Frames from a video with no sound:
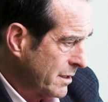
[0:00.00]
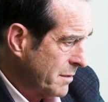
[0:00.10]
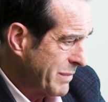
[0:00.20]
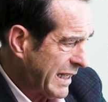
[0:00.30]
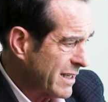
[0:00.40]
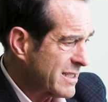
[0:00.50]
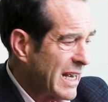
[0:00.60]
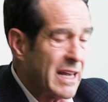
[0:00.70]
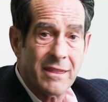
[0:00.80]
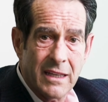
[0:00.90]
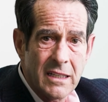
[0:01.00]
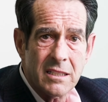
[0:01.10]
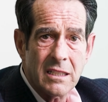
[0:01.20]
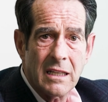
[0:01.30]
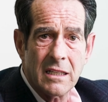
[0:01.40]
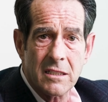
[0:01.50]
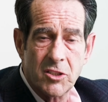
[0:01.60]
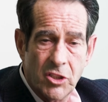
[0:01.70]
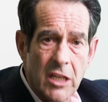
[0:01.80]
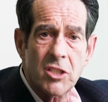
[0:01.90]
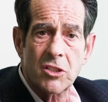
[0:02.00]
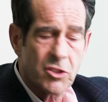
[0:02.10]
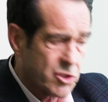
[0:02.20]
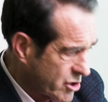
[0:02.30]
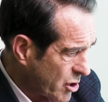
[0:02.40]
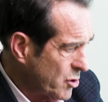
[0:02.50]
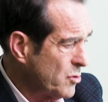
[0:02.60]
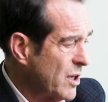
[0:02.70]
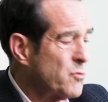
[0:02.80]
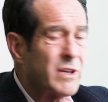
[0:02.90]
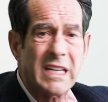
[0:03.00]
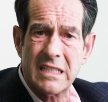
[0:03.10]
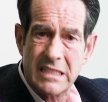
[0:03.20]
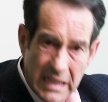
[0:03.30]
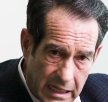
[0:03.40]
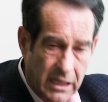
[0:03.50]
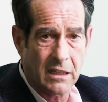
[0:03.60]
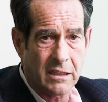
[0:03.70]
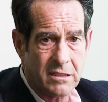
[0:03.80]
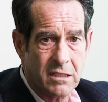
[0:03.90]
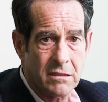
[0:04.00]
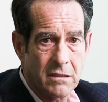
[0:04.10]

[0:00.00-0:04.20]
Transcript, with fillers: Because this is just too ridiculous